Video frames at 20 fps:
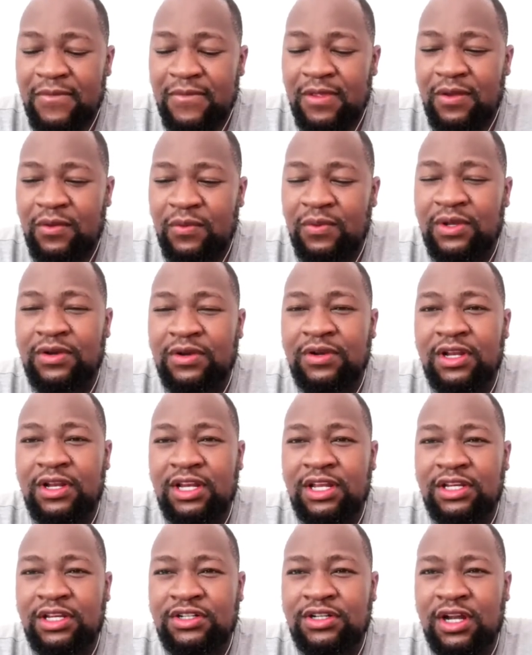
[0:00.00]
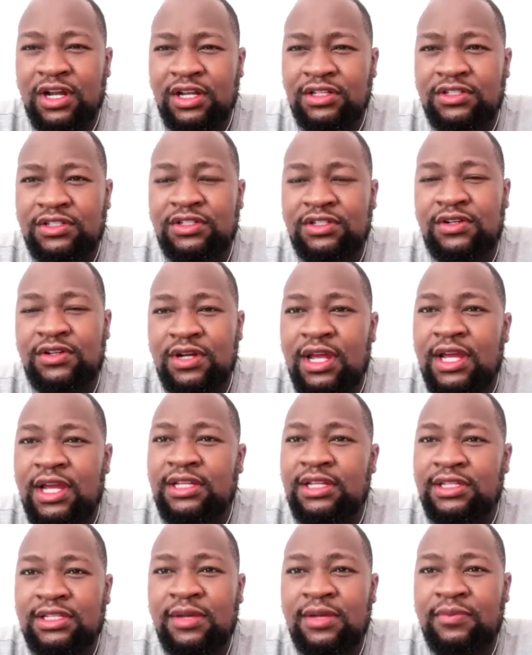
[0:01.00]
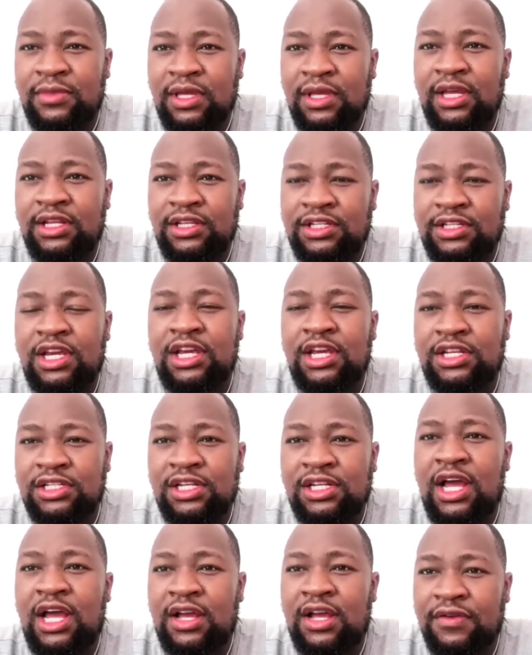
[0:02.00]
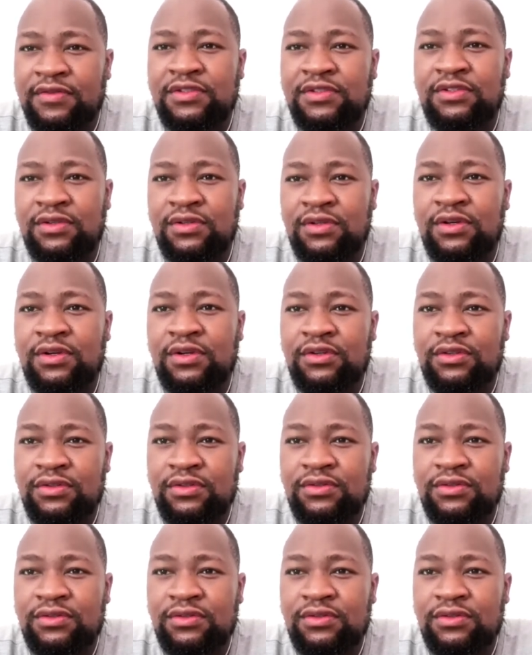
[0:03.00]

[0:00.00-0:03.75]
we're really trying to create something and change lives, you know.